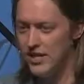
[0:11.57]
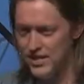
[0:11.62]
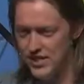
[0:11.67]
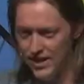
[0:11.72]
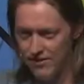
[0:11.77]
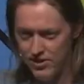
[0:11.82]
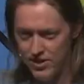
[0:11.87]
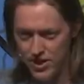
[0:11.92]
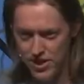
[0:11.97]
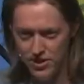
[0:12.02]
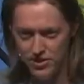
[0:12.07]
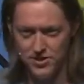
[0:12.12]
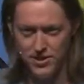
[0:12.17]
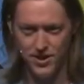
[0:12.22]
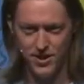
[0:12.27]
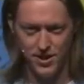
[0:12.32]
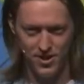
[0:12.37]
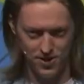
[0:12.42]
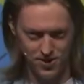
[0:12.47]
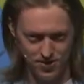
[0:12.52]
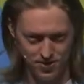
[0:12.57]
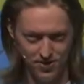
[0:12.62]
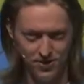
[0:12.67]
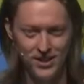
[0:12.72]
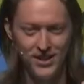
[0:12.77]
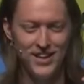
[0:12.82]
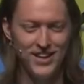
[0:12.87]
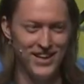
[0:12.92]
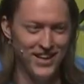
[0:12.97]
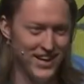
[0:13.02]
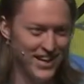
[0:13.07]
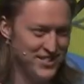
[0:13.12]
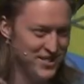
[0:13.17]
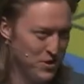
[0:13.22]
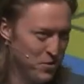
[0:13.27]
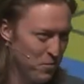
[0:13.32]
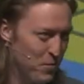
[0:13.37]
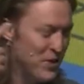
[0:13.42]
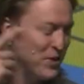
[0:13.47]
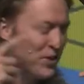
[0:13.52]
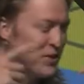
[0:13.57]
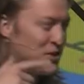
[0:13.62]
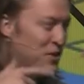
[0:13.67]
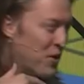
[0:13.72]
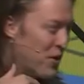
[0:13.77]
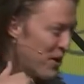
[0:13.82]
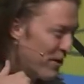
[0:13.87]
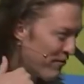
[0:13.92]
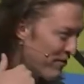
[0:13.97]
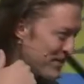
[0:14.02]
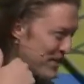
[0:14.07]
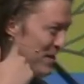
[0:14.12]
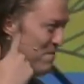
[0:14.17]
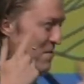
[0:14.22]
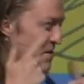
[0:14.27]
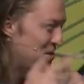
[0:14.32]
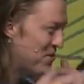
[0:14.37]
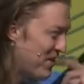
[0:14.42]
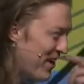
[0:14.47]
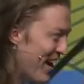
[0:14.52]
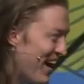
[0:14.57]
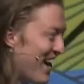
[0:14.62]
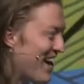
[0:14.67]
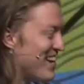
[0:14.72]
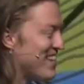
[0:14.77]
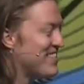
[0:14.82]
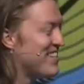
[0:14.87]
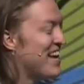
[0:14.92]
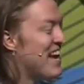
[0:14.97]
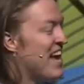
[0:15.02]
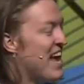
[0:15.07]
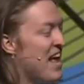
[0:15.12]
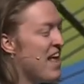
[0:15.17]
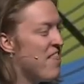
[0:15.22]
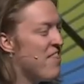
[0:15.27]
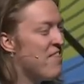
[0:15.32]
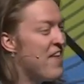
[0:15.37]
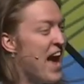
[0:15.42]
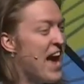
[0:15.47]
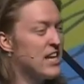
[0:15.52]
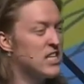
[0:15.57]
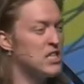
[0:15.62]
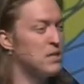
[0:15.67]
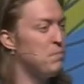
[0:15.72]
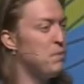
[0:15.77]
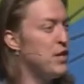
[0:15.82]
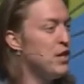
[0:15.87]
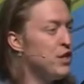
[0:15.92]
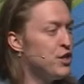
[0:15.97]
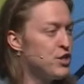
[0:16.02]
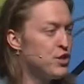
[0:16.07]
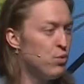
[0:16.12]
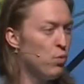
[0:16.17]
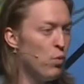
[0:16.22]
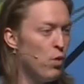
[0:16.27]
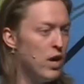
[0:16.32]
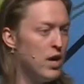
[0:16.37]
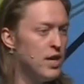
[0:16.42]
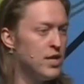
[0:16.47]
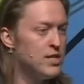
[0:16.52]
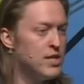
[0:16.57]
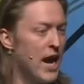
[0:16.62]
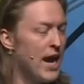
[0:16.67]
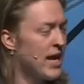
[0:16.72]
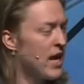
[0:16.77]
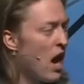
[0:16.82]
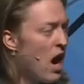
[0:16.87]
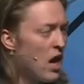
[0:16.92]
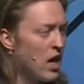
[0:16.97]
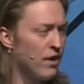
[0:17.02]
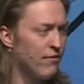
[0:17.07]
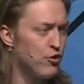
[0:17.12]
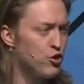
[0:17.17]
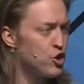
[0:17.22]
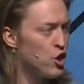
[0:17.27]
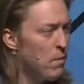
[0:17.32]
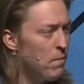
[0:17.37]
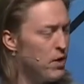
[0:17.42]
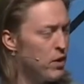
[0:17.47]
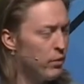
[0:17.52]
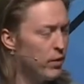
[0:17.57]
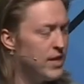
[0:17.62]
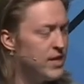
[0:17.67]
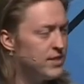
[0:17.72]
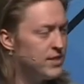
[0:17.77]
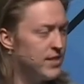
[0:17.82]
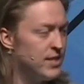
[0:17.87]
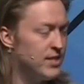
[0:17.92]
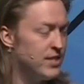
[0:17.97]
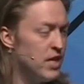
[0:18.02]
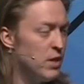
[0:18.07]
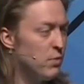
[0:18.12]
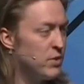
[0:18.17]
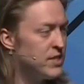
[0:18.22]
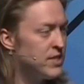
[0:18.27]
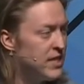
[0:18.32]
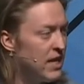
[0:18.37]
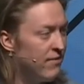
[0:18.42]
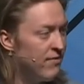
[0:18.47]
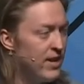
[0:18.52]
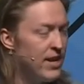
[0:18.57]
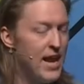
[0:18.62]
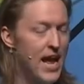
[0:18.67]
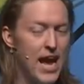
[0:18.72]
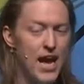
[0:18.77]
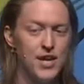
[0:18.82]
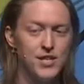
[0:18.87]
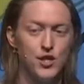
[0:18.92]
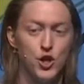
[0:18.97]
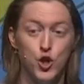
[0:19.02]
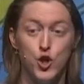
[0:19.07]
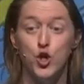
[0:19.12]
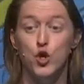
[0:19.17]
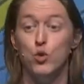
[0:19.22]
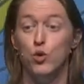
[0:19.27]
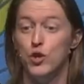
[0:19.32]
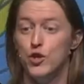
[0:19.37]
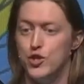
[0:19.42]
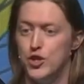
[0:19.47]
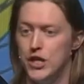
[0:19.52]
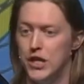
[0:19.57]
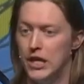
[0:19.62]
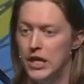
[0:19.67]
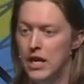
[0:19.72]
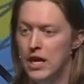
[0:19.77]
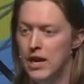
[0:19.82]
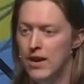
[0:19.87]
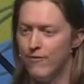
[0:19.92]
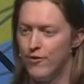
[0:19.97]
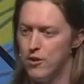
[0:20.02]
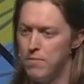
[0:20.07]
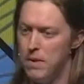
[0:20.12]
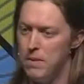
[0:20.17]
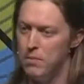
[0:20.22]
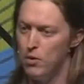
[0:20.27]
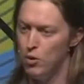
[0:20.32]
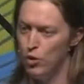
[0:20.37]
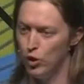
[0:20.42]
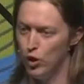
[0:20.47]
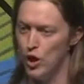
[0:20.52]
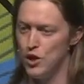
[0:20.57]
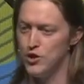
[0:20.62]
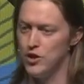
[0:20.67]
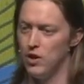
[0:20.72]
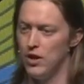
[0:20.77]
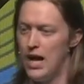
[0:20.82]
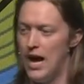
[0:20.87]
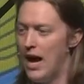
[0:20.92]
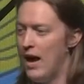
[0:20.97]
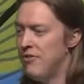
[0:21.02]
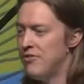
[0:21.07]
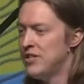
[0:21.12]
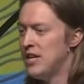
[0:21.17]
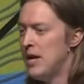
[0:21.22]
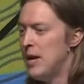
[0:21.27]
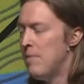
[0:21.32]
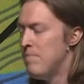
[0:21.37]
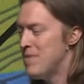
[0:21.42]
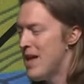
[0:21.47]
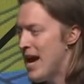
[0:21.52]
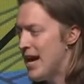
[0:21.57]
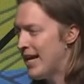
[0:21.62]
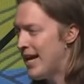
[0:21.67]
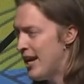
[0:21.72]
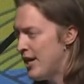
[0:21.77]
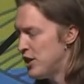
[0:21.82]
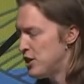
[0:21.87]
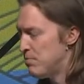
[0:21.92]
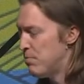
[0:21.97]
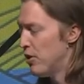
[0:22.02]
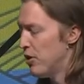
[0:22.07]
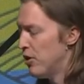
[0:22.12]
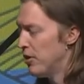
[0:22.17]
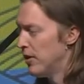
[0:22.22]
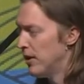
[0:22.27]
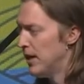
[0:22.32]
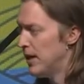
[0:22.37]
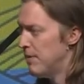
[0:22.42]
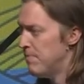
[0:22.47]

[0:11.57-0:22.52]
seven years ago. And I see the wheels turning for some of you guys. That speech was iconic for so many reasons, and it was given as a eulogy for the people who lost their lives at Gettysburg.